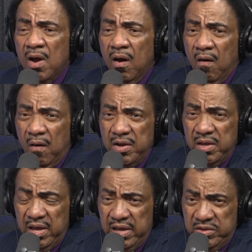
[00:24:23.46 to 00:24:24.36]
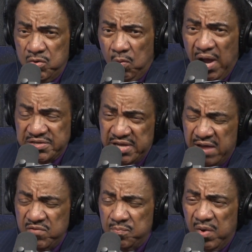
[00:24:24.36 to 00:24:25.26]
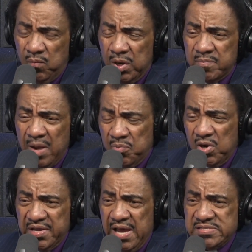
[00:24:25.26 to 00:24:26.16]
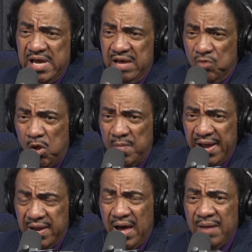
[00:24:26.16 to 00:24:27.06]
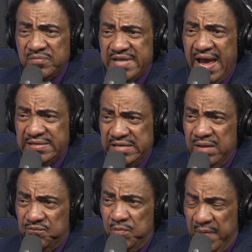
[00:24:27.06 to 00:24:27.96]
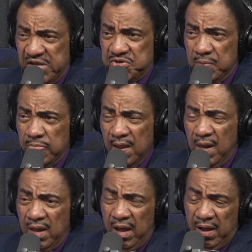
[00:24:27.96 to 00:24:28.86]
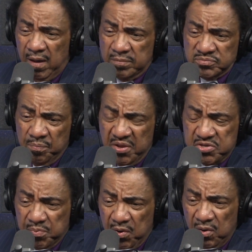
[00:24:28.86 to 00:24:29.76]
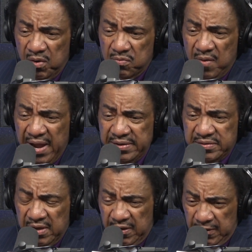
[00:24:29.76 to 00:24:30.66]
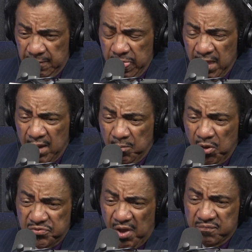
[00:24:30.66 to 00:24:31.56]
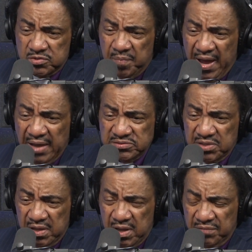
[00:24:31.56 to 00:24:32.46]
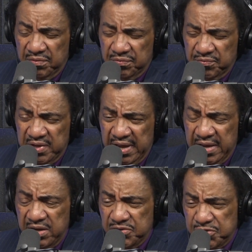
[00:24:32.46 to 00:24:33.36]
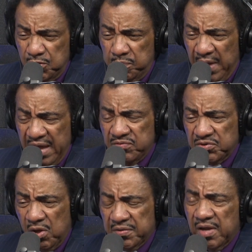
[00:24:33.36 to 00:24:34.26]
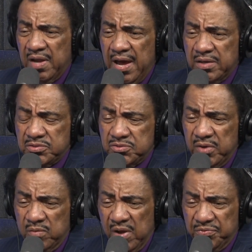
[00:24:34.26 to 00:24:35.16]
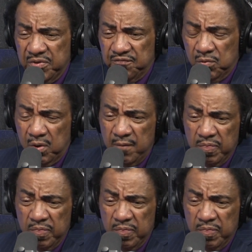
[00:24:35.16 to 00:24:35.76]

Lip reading: Or you watch every one of my broadcasts. I have all my contact information. Bishop Earl Wright, Post Office Box 382, Pineville, North Carolina, 28134.